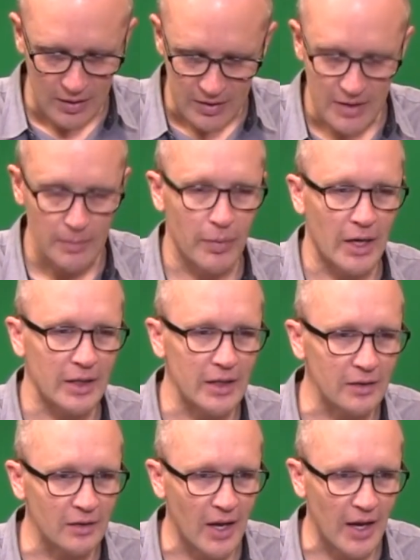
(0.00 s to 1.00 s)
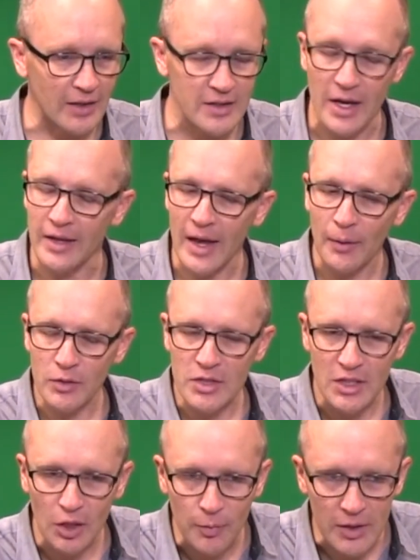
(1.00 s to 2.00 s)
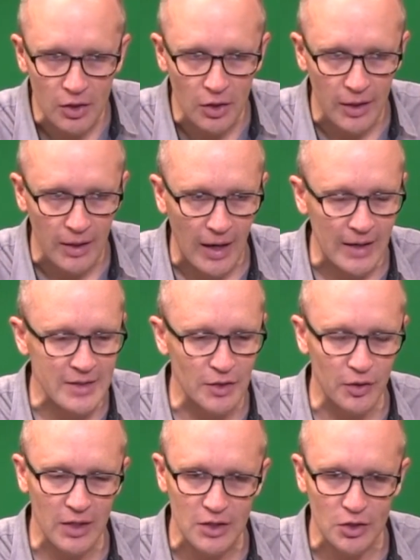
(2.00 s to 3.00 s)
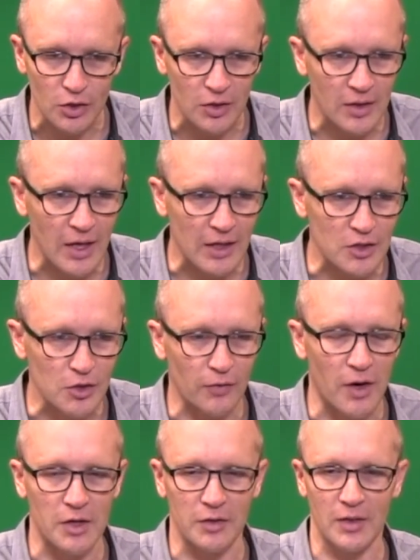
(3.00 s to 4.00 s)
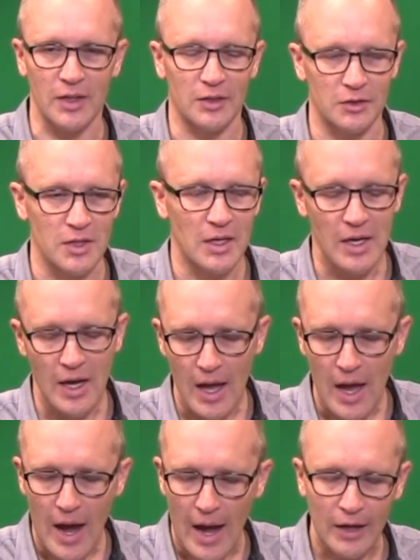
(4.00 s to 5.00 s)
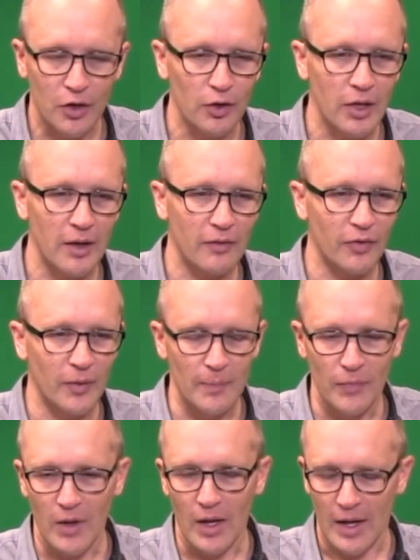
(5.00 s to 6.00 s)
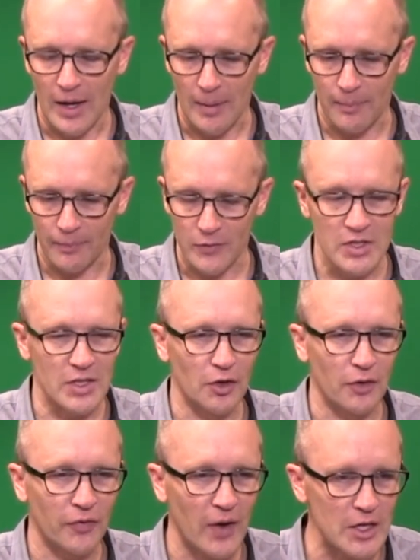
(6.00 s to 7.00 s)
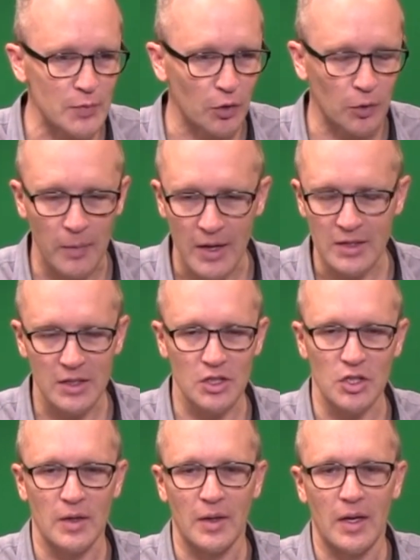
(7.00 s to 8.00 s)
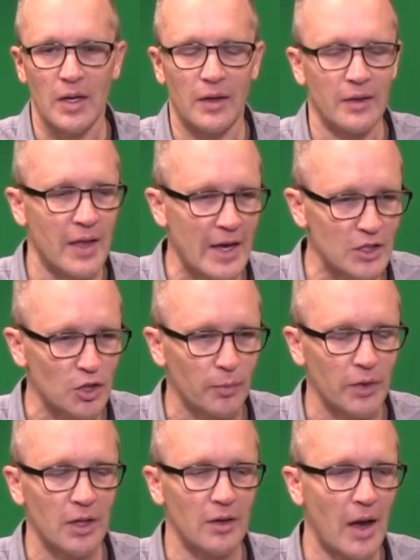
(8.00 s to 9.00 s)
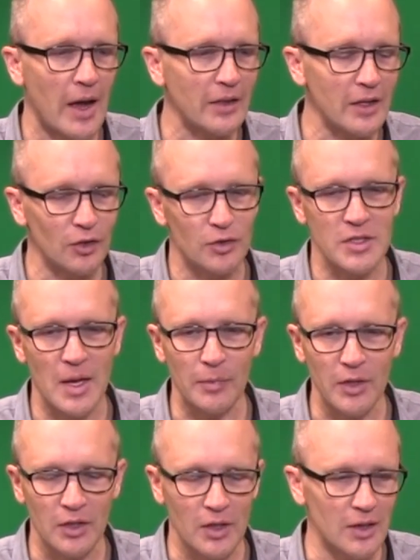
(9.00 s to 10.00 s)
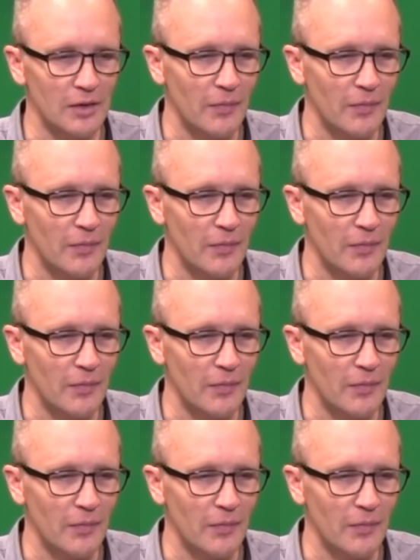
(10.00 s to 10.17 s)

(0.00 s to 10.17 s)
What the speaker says: sent Becky a text, and that would still be good. I still think it's good to text your volunteers. I could have sent her a Facebook message, and that's good. But I think there's something